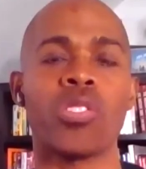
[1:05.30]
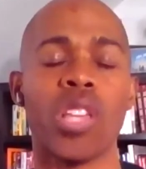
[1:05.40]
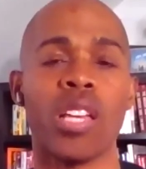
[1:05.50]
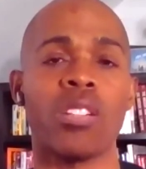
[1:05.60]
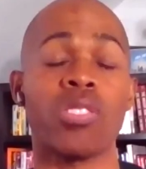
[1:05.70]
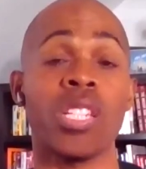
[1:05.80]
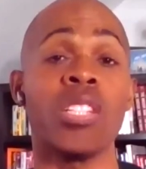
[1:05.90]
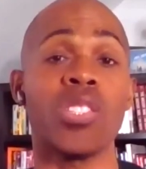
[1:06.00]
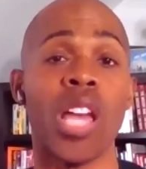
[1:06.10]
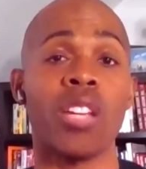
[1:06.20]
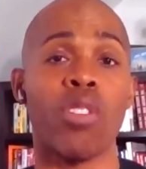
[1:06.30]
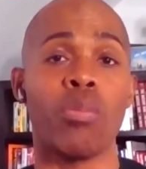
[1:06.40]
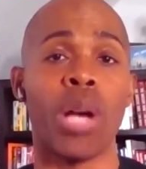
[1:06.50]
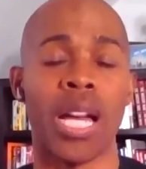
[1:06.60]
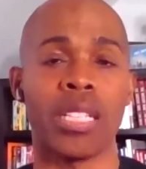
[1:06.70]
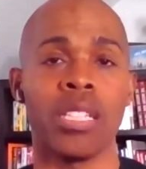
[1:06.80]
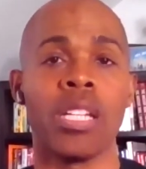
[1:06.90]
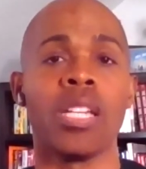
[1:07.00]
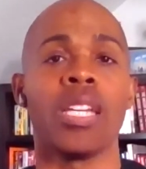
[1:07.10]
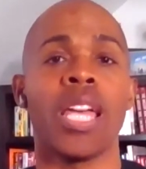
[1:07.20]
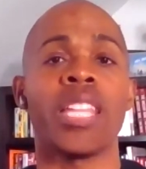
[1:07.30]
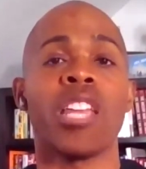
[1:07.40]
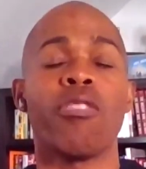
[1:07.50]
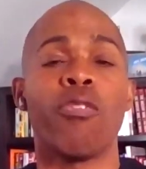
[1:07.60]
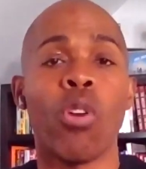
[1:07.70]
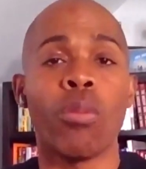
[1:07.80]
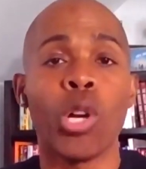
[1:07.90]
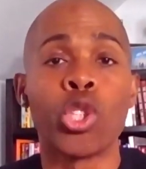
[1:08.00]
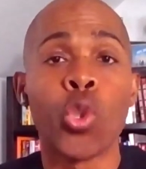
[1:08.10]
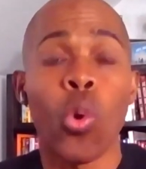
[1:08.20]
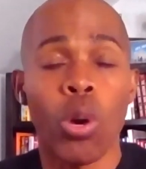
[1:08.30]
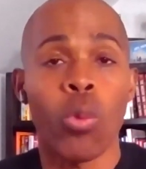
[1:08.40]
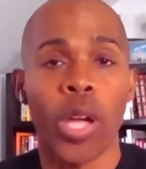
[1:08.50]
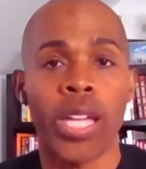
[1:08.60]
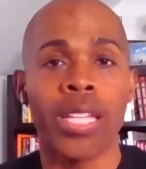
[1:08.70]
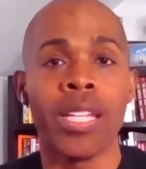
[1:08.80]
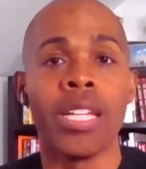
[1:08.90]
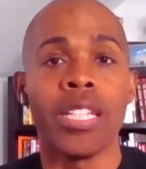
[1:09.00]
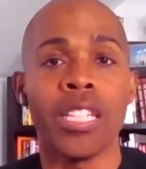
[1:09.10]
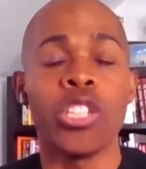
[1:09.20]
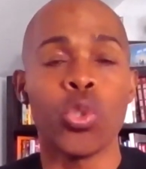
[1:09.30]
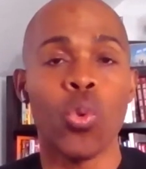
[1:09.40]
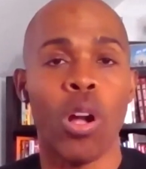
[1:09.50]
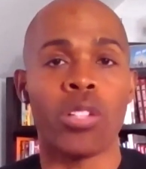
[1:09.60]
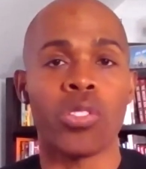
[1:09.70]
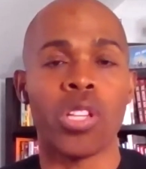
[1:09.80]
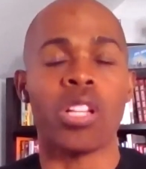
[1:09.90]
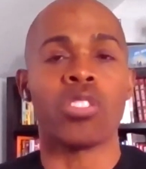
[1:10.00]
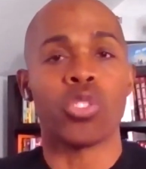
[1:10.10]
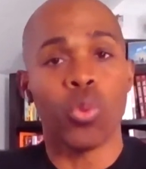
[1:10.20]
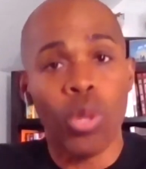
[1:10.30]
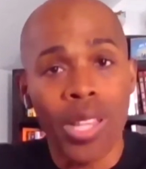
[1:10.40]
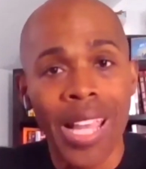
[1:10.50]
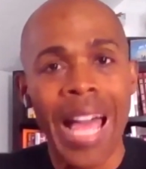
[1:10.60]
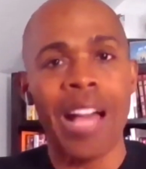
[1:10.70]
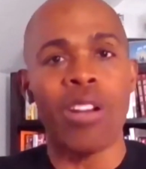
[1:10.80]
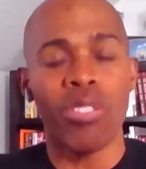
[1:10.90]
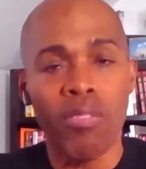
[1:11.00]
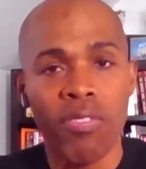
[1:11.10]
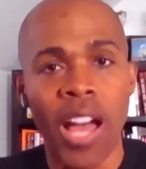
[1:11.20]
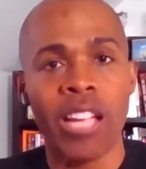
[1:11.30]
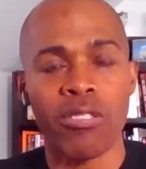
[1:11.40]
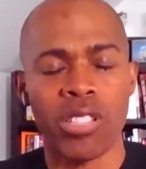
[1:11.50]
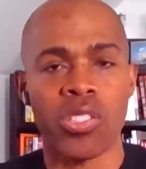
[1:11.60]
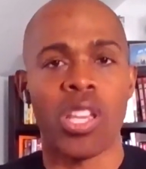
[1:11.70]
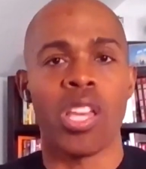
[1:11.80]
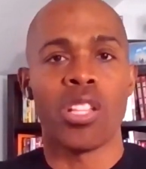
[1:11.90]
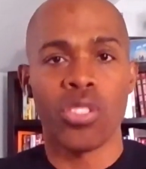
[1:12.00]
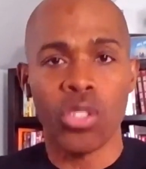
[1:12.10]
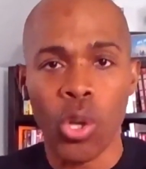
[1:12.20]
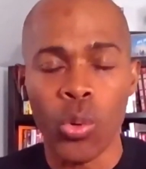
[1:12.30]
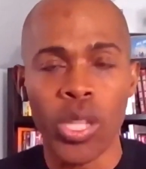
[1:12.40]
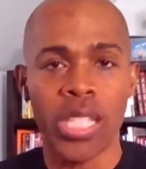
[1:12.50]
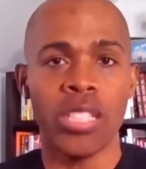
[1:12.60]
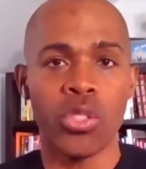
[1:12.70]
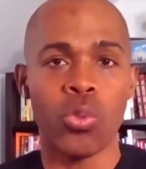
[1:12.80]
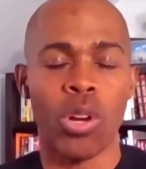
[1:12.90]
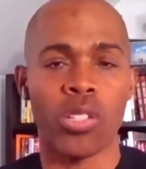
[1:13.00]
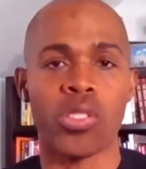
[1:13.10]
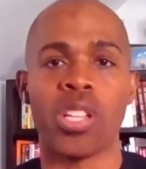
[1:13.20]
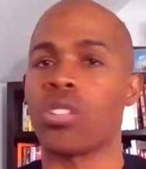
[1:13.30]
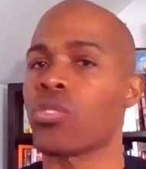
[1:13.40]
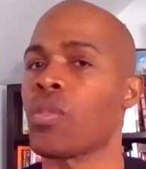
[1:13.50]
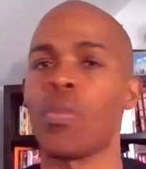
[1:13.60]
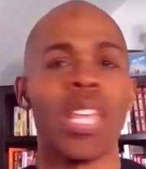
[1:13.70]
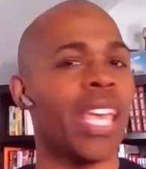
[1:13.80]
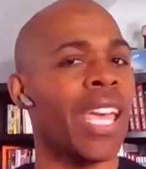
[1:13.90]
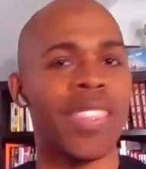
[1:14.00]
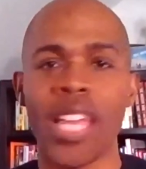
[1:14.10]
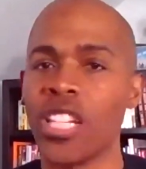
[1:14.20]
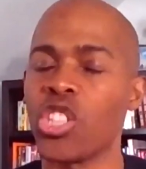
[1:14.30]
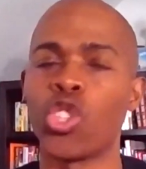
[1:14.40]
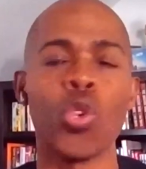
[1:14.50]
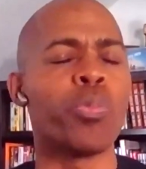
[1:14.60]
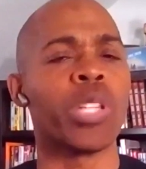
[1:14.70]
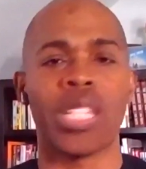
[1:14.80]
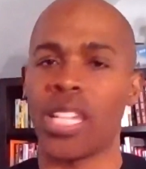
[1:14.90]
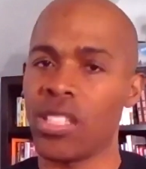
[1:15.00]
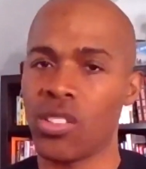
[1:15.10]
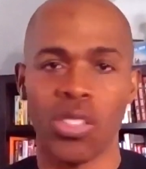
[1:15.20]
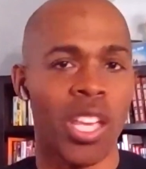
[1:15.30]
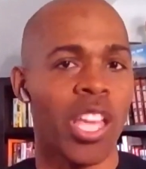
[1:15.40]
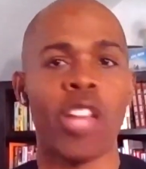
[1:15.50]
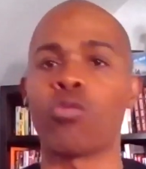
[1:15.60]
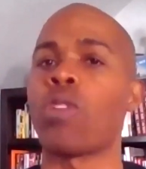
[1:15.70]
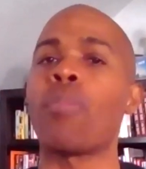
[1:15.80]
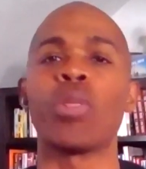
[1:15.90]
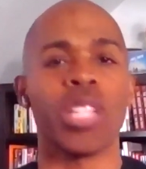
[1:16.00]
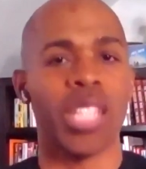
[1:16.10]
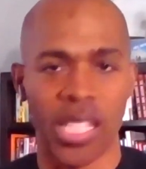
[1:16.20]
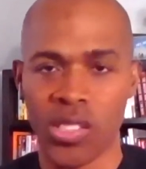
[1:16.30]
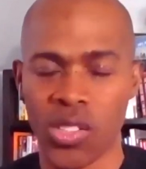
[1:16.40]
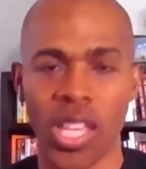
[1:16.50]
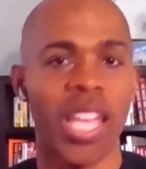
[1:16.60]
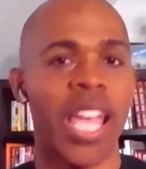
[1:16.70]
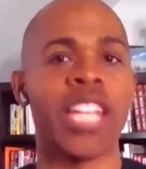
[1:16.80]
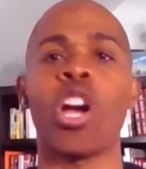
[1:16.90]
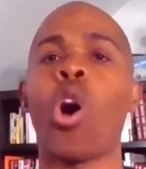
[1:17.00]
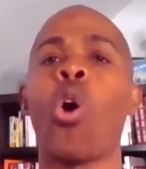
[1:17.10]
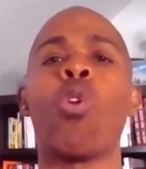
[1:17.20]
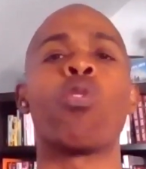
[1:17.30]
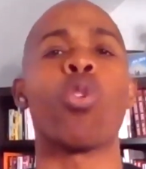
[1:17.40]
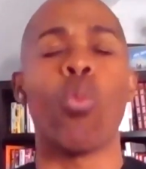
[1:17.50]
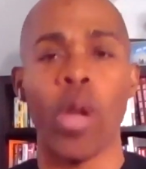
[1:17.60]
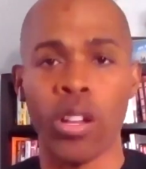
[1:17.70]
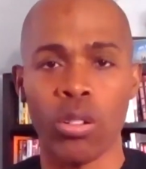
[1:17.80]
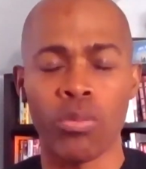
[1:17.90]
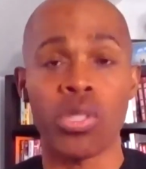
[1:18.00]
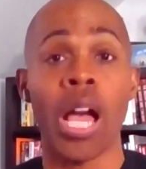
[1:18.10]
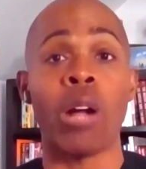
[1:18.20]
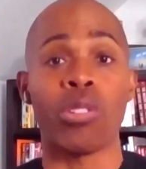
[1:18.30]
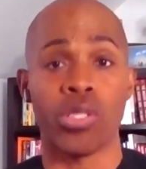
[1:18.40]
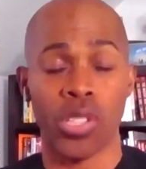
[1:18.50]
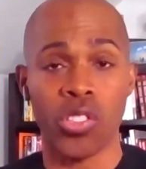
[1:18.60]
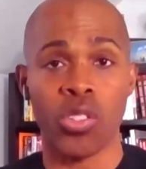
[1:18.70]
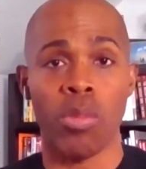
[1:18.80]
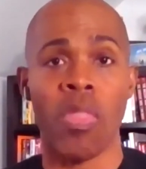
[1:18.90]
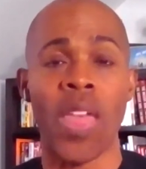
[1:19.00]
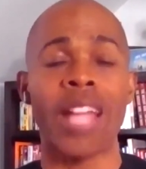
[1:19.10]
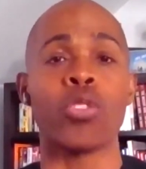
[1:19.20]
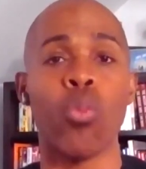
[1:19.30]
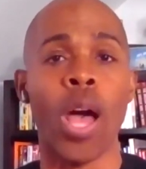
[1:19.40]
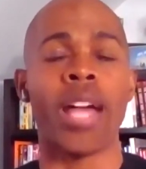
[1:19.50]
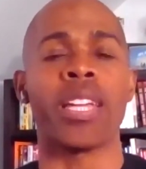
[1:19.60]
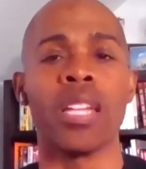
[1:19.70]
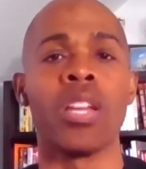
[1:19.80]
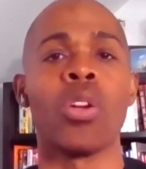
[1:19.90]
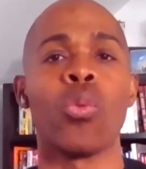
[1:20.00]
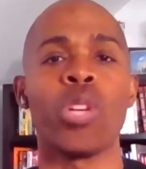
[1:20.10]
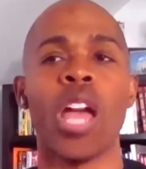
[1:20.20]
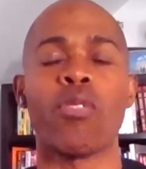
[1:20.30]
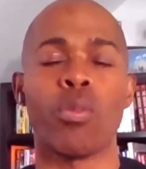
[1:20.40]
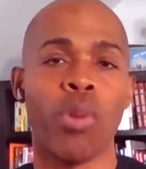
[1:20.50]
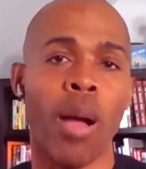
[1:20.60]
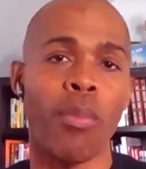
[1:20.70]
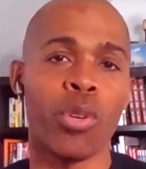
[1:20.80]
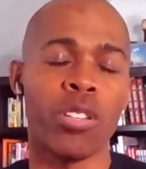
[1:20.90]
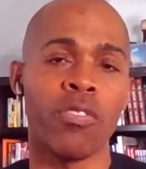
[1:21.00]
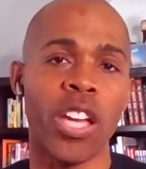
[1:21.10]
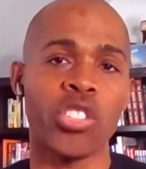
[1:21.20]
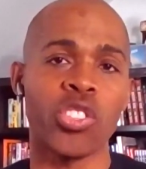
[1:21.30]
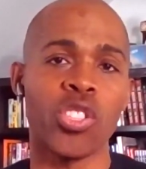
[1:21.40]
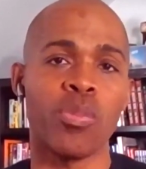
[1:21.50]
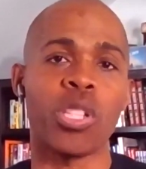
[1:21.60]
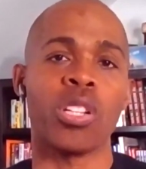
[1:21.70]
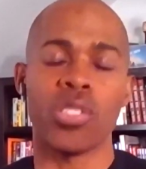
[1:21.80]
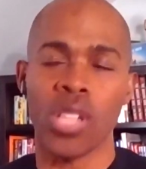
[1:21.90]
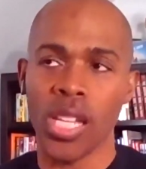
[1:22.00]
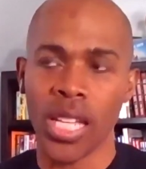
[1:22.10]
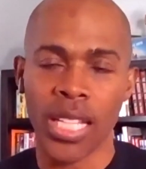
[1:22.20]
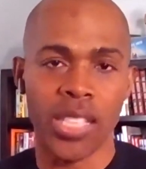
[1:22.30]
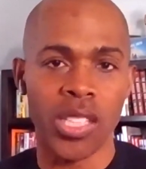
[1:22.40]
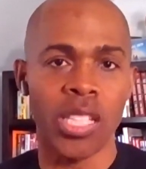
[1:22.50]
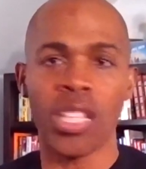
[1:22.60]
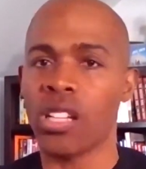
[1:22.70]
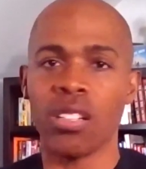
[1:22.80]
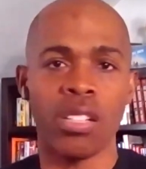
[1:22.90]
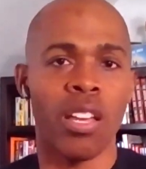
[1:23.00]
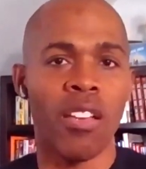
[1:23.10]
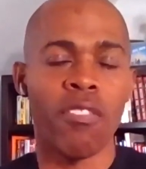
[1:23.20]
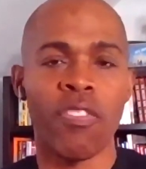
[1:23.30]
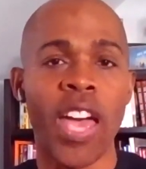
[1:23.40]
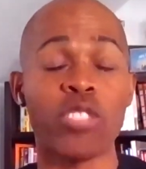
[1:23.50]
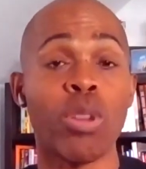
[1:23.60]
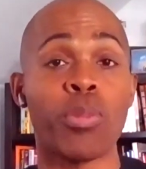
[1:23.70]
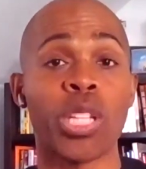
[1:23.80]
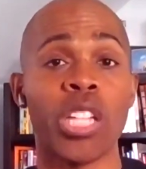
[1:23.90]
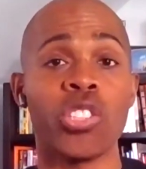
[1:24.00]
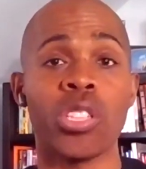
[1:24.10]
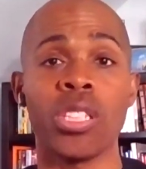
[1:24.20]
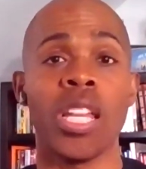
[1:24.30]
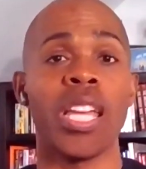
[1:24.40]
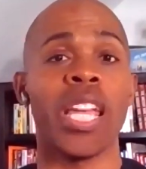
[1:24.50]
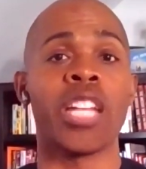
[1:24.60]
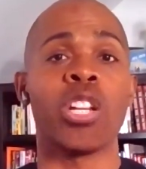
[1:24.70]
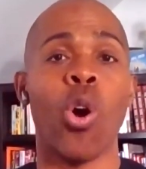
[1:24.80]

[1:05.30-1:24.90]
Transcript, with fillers: cells inside of our body and they form a doorway into our cells to allow the virus to go into our cells and then it duplicates and replicates and it overwhelms our system. And that's why we have a problem with infections because it gets in there, fast replication, and it